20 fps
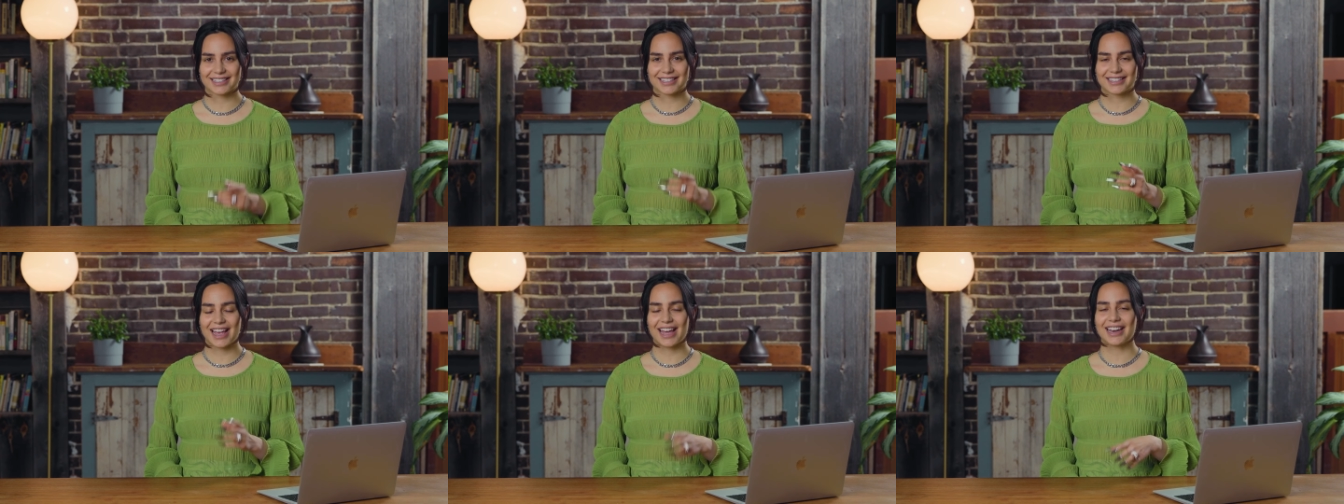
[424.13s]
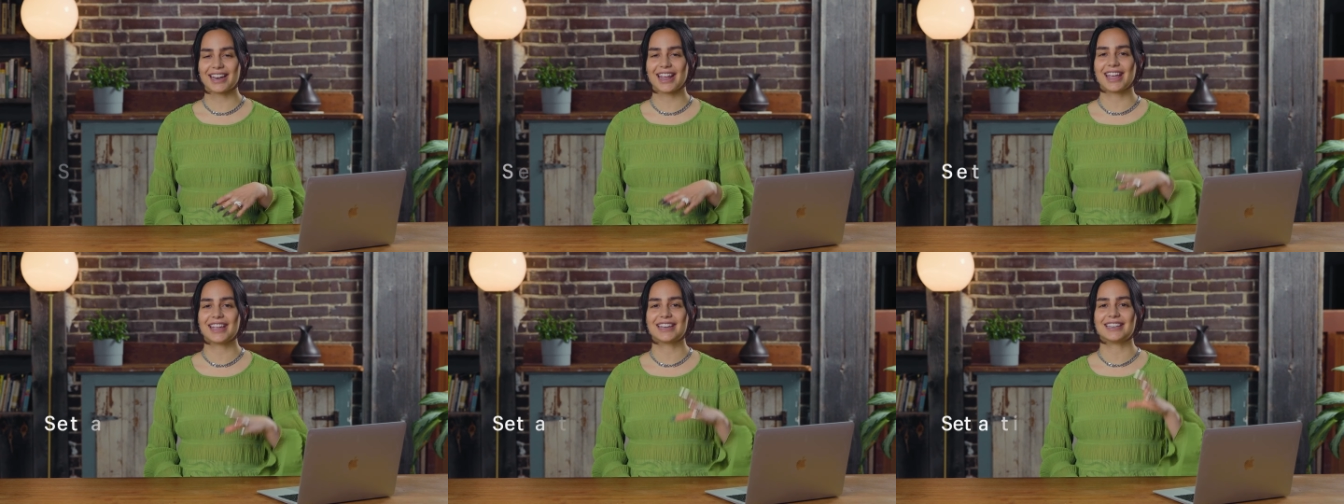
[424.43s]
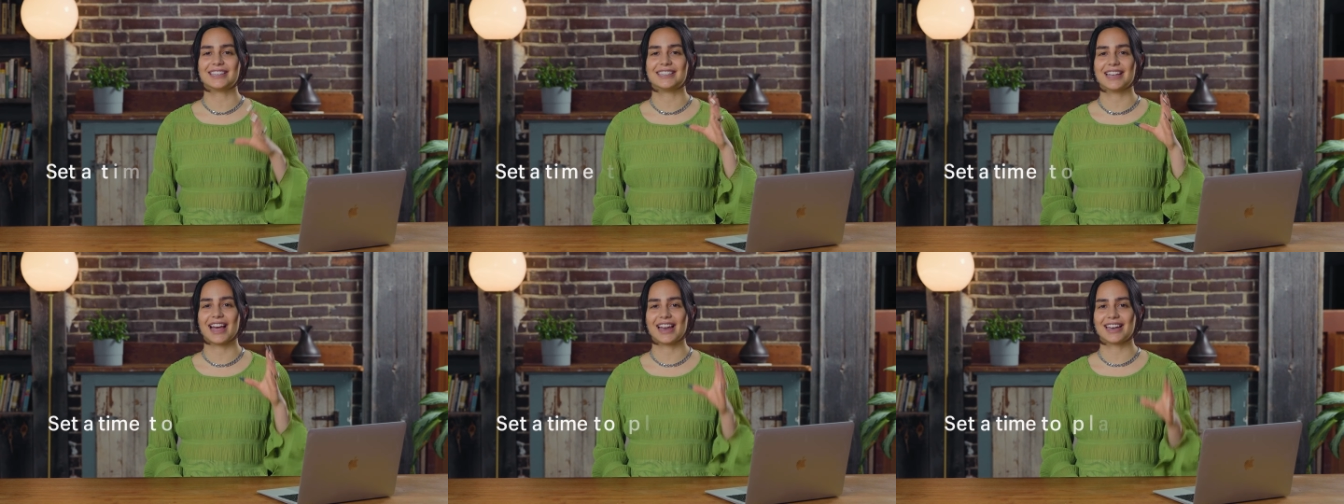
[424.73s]
set a
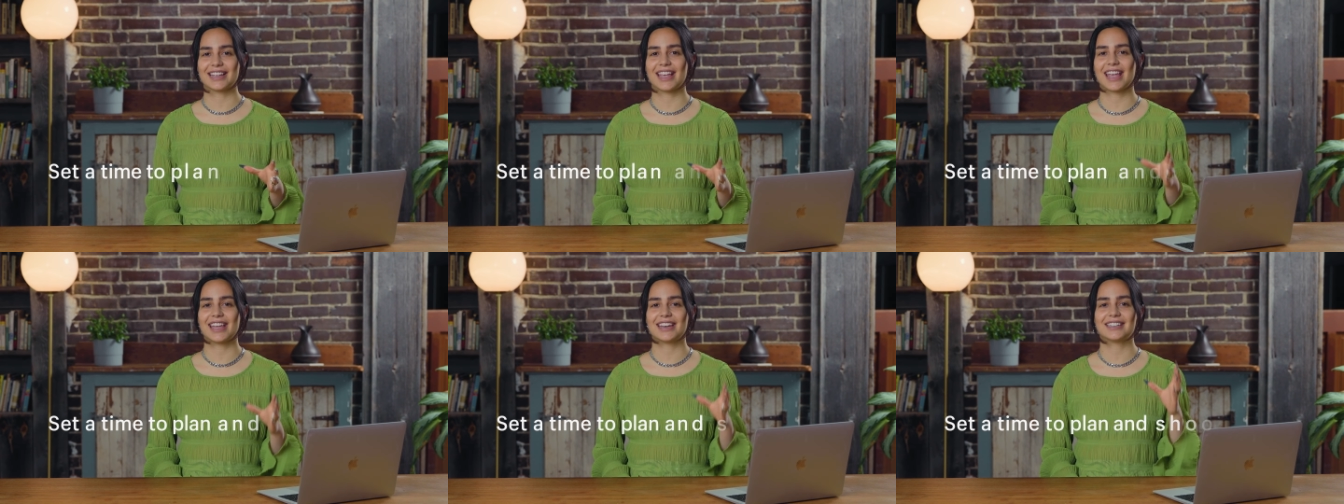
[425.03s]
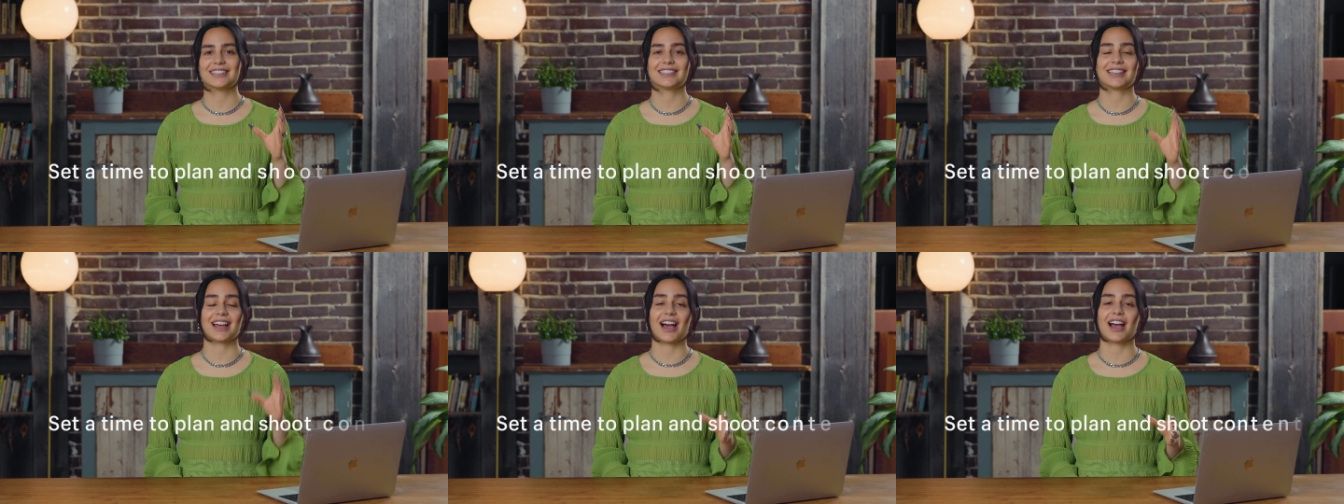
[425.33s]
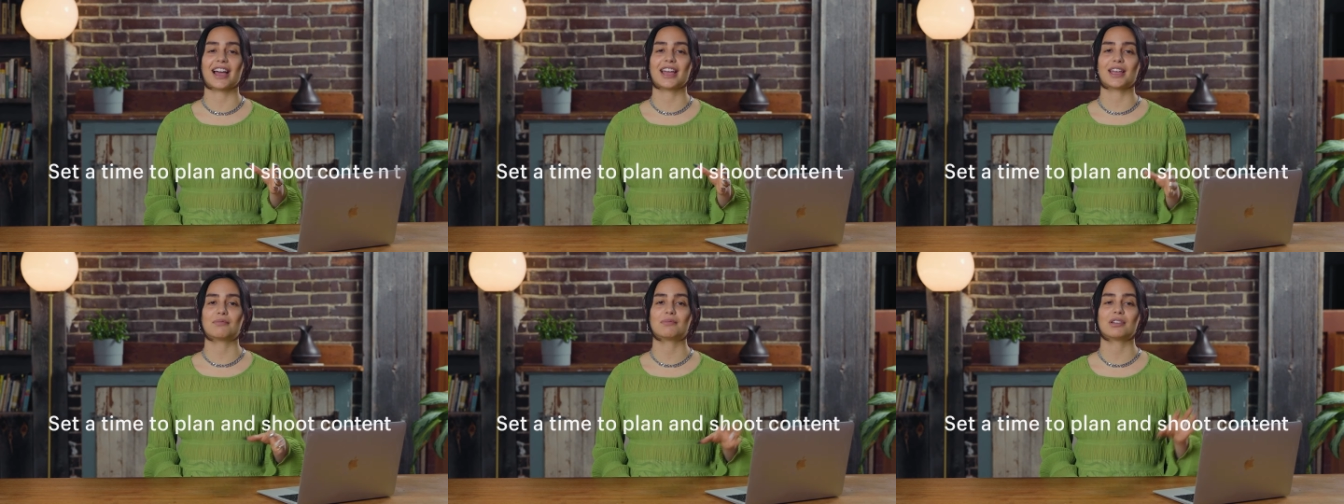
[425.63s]
dedicated
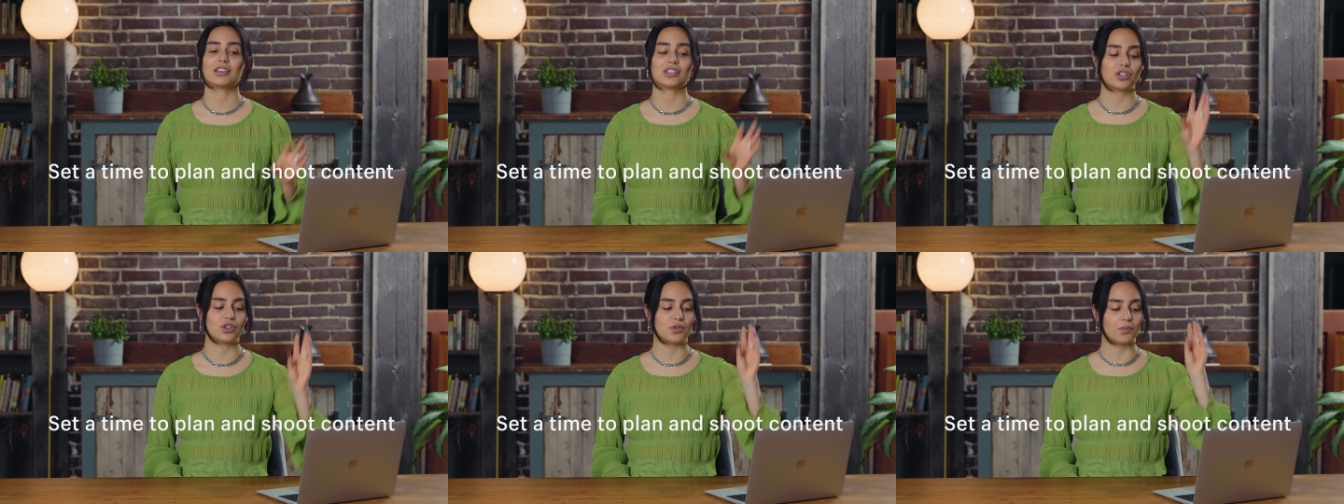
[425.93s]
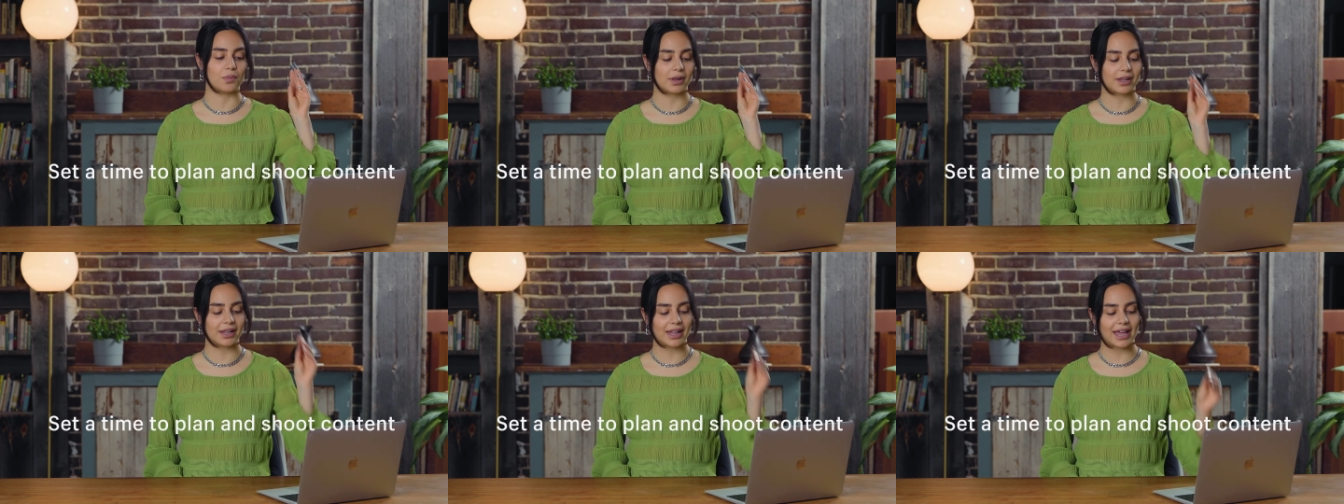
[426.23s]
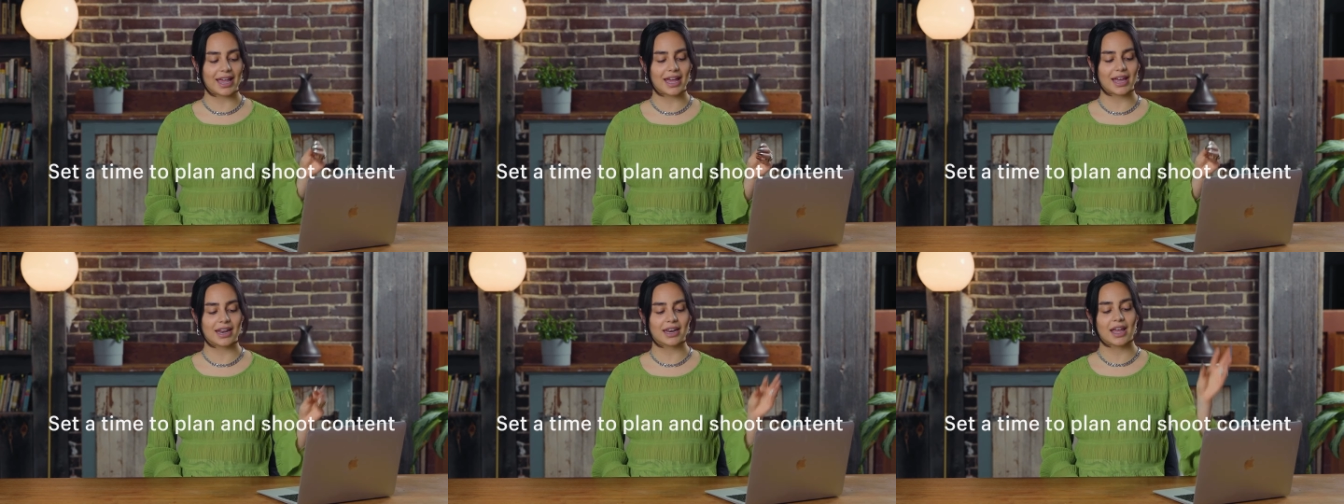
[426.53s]
time to
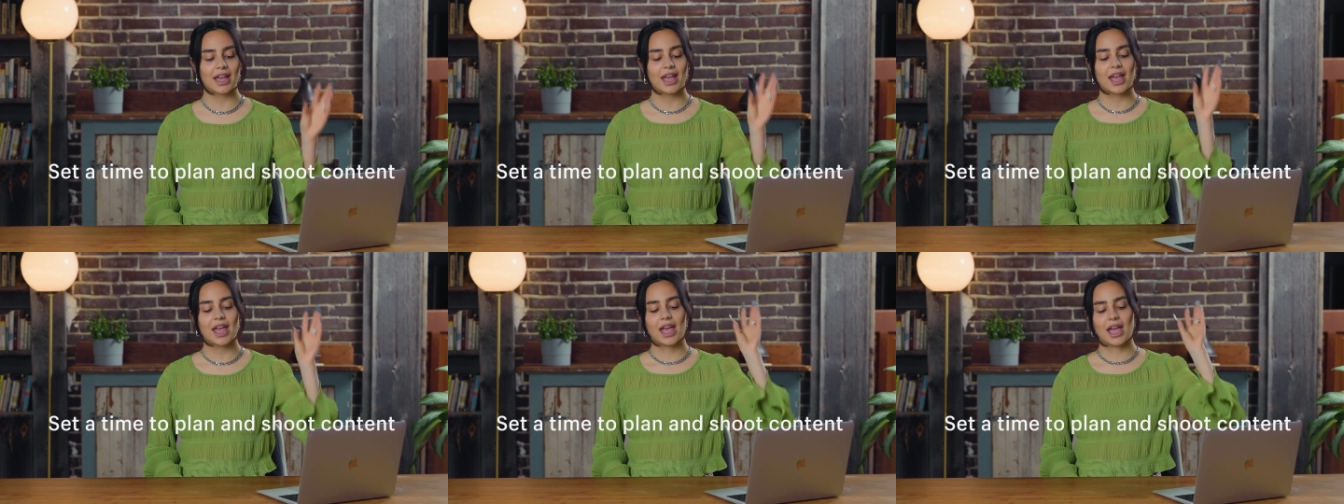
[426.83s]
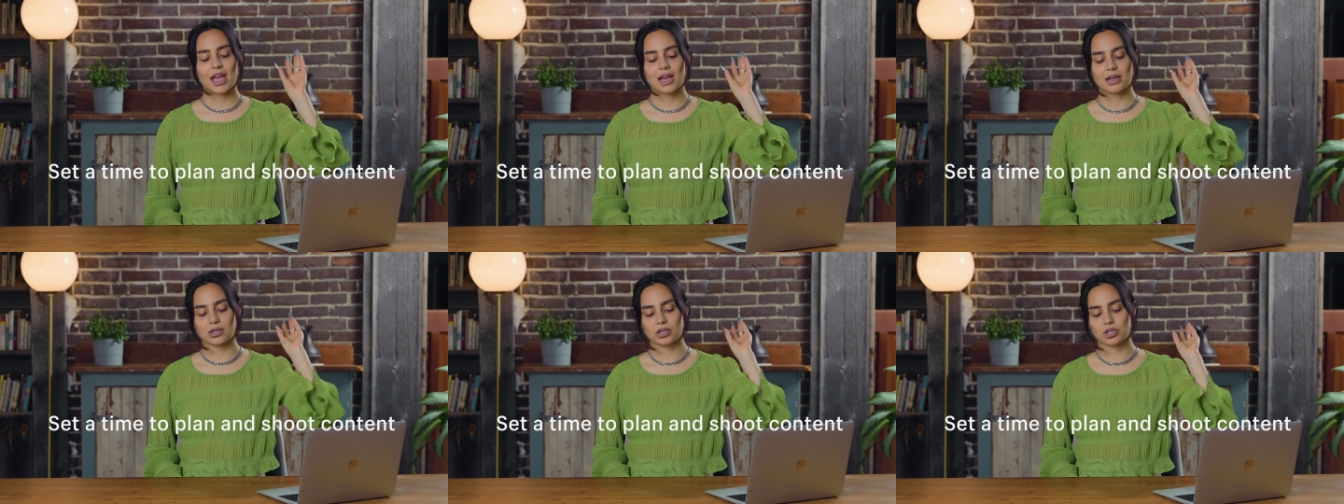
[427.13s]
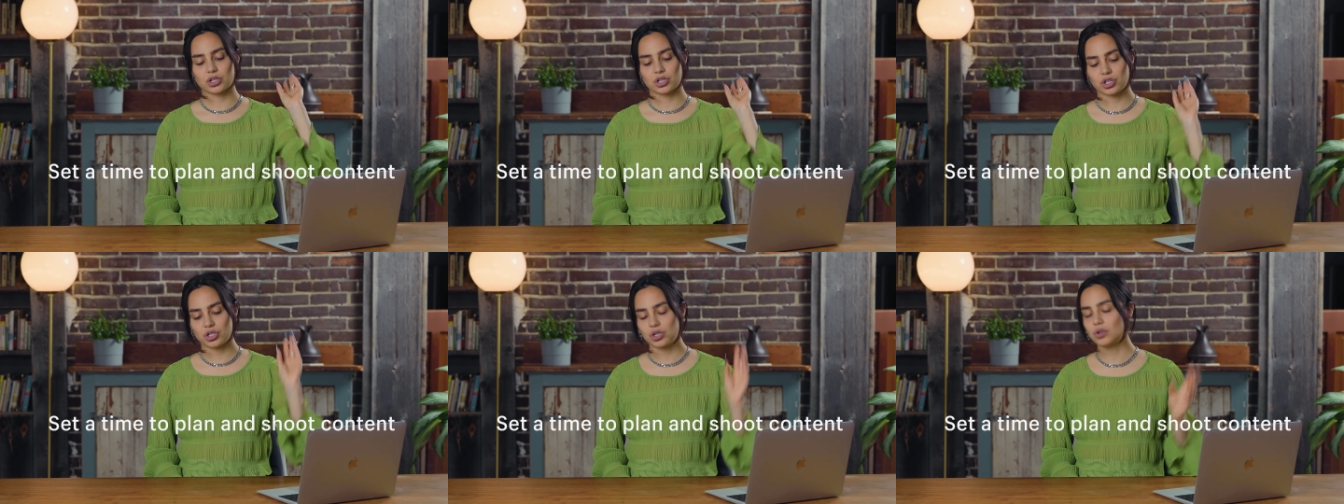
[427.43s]
plan and
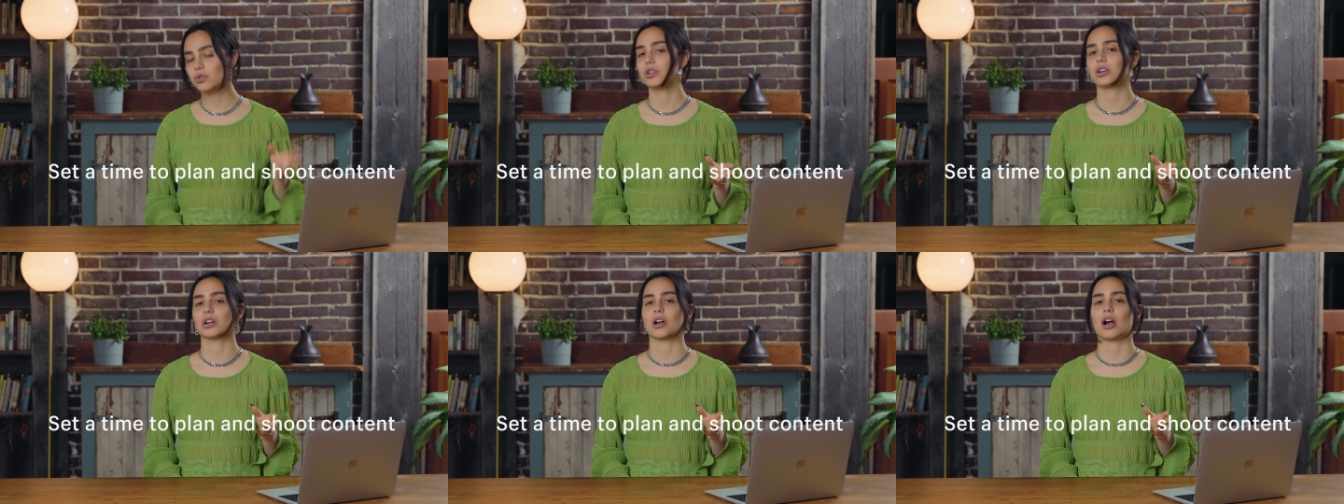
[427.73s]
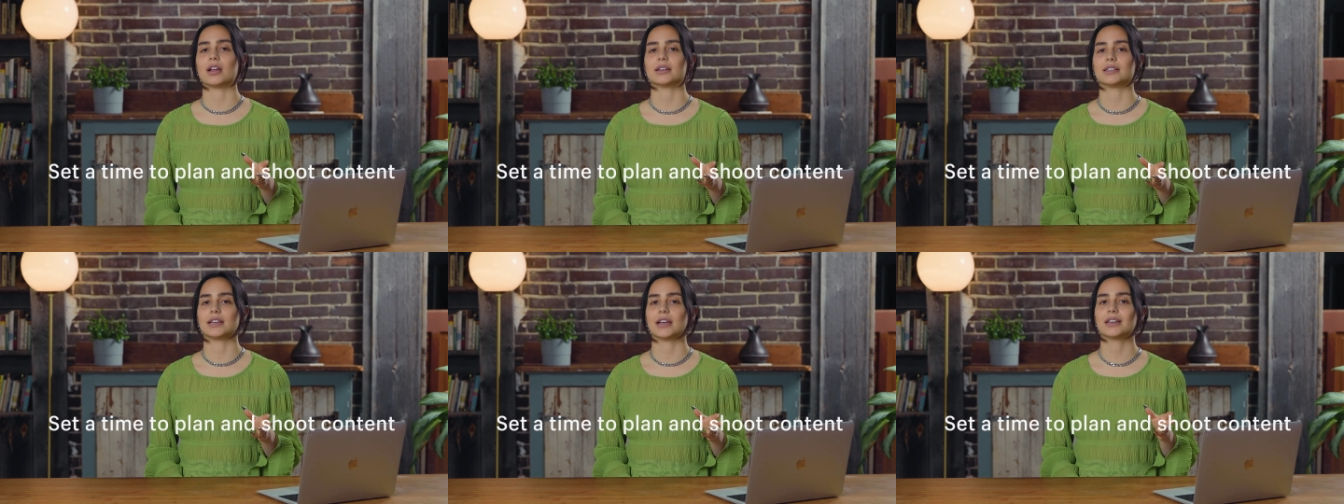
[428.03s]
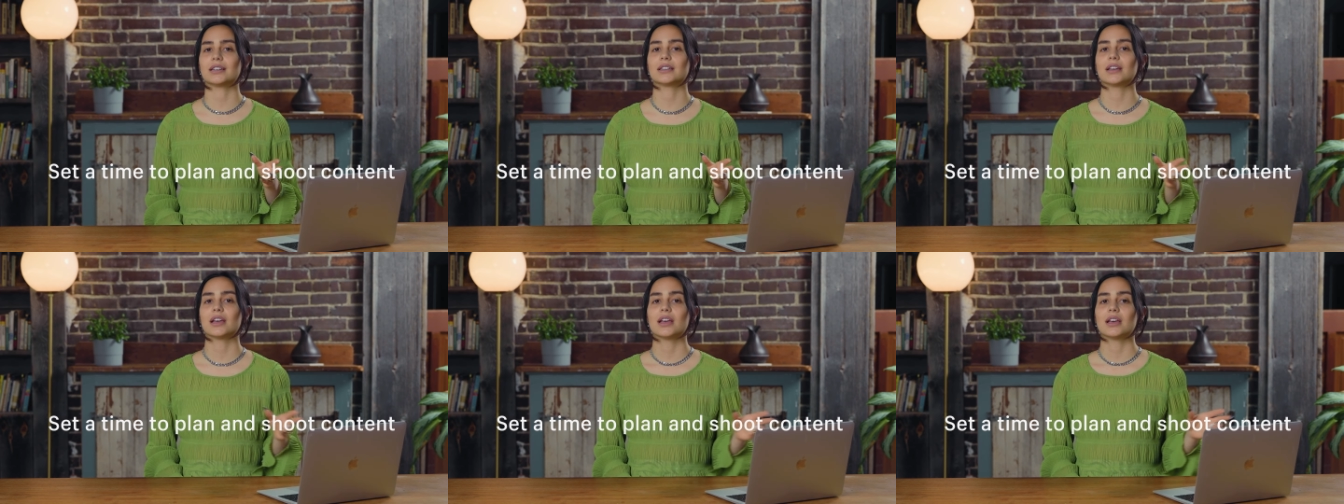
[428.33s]
shoot your
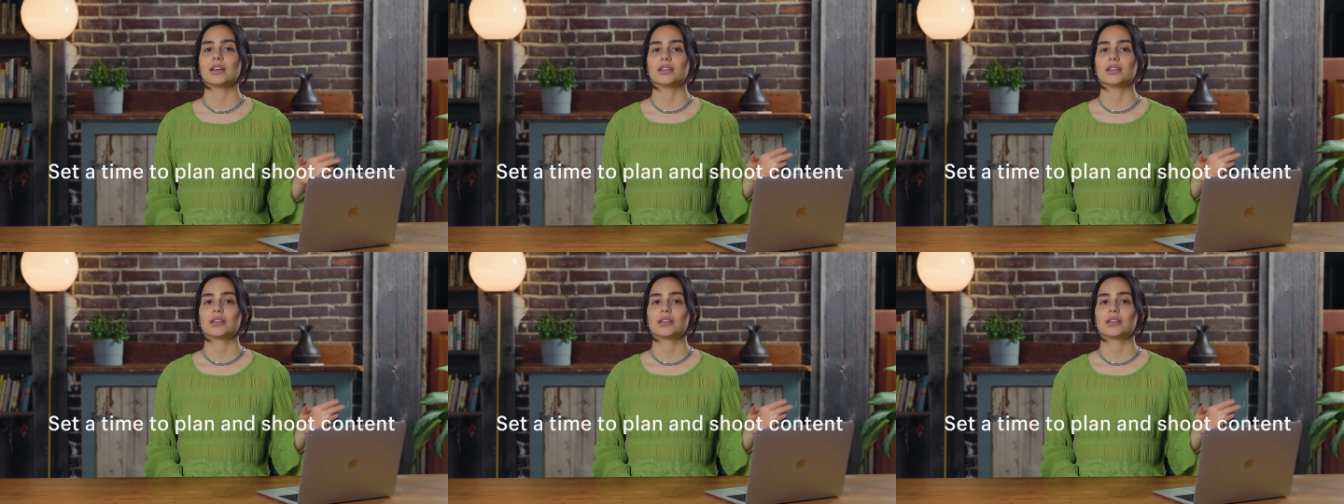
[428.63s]
content.